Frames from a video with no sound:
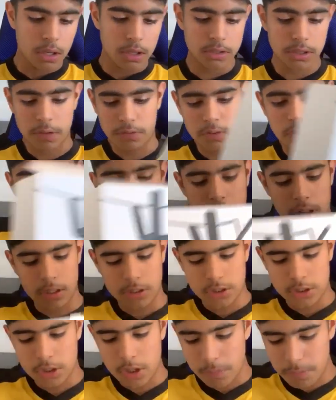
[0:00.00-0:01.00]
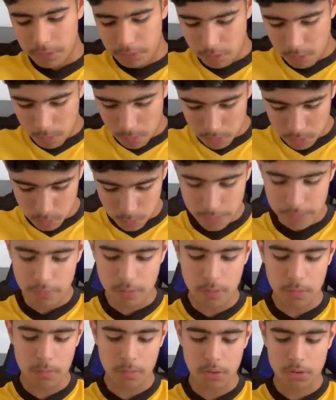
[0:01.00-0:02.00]
Because you have to realise it's coming from all the way
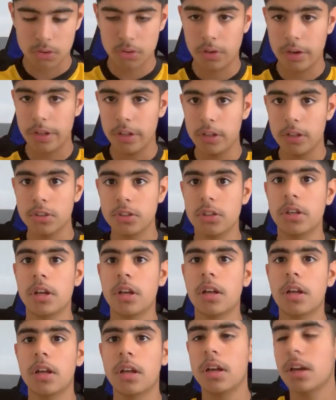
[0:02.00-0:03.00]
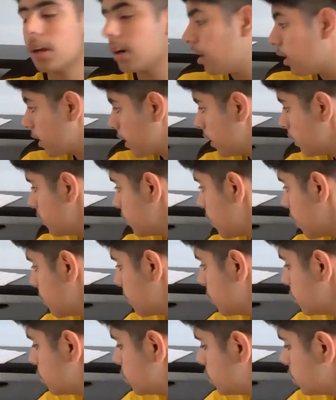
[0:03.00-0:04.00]
from Australia, so it can't get
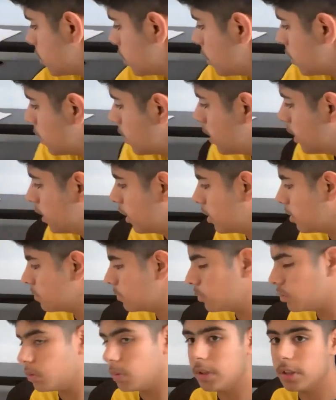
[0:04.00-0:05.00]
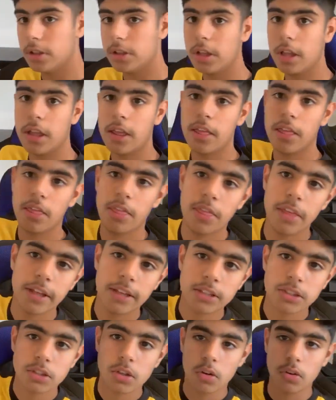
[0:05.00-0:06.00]
damaged. And it comes with
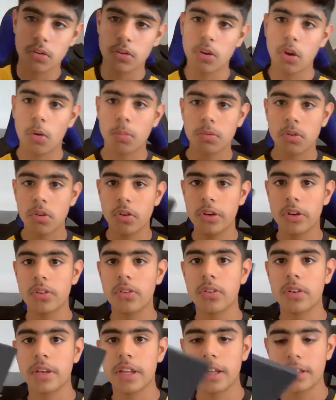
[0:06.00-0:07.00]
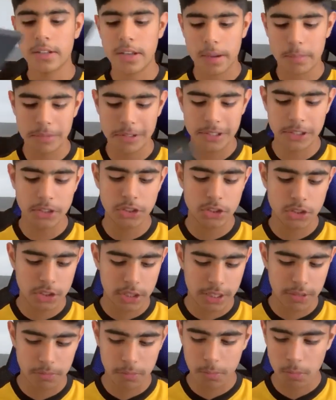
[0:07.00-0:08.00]
this on top, so it doesn't get damaged
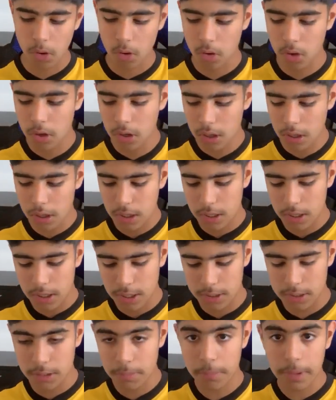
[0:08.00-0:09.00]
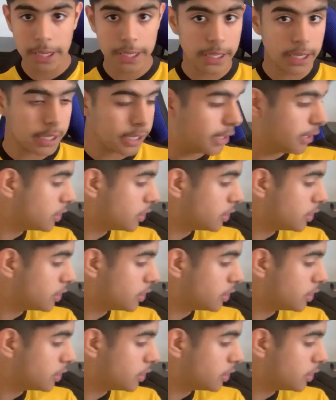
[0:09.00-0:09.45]
even more. And the mic